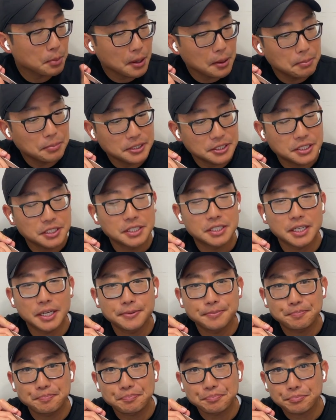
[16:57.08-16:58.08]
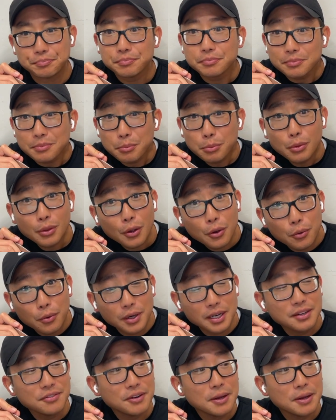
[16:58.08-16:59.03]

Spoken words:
but she said, what if